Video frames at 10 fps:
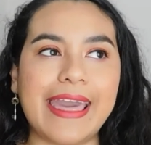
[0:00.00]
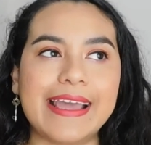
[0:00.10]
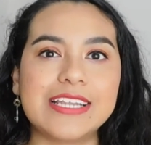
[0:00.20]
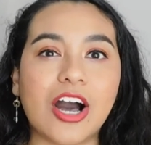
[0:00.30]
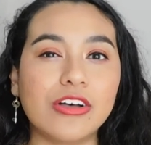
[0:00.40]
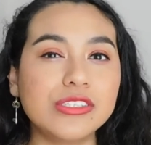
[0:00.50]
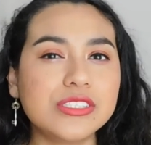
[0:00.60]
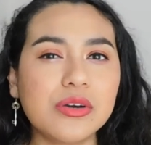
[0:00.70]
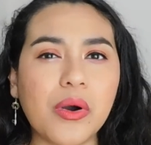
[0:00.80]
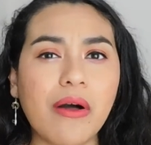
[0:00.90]
And
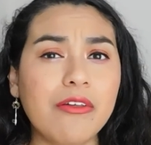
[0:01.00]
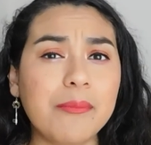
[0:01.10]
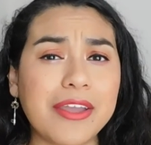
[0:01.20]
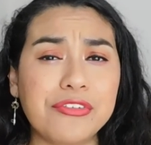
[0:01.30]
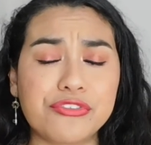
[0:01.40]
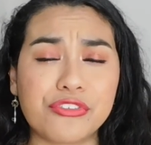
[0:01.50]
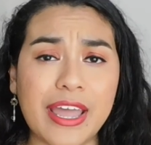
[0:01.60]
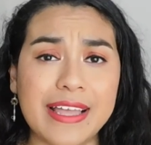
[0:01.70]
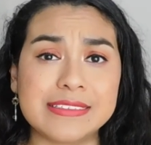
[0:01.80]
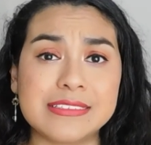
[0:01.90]
also all of my
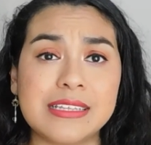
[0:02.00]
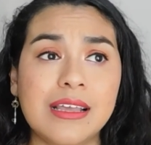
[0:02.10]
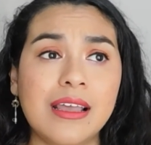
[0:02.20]
friends